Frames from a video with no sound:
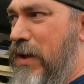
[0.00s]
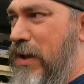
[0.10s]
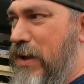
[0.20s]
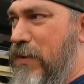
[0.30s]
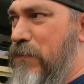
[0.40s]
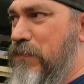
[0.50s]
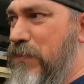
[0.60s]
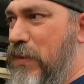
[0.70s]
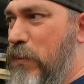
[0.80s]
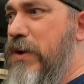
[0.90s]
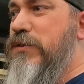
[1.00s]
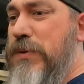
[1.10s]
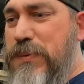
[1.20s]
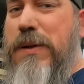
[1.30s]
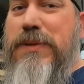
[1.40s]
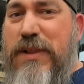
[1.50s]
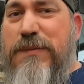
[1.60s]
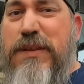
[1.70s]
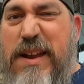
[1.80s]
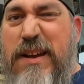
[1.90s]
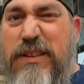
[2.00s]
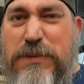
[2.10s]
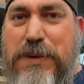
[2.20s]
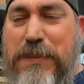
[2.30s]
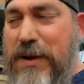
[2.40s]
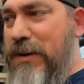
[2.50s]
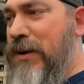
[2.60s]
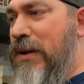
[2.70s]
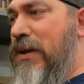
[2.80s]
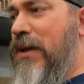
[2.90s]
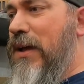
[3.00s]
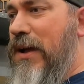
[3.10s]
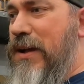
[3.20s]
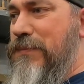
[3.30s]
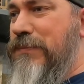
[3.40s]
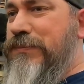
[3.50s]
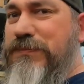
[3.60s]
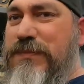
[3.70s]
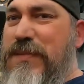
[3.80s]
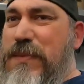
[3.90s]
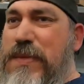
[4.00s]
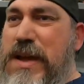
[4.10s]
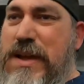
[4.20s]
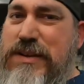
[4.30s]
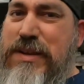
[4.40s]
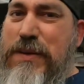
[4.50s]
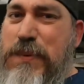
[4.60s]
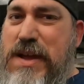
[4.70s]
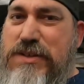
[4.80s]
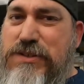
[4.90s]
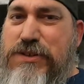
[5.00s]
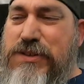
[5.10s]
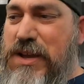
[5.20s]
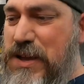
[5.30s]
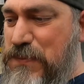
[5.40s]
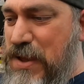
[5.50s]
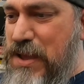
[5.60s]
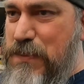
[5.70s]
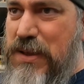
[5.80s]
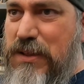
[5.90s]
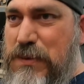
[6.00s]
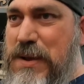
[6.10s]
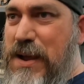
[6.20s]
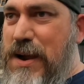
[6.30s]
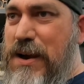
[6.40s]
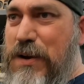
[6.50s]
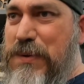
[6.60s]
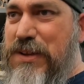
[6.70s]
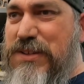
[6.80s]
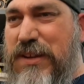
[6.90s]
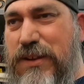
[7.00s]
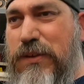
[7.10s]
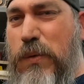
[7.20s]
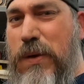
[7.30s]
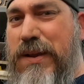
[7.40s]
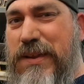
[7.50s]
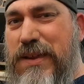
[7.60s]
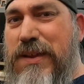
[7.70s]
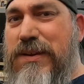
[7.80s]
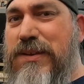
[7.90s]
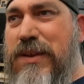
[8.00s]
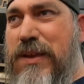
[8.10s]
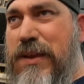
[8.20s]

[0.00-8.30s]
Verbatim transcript: uh, which would probably level it out a little bit better. Um, that passenger side may be a little bit higher because I couldn't quite get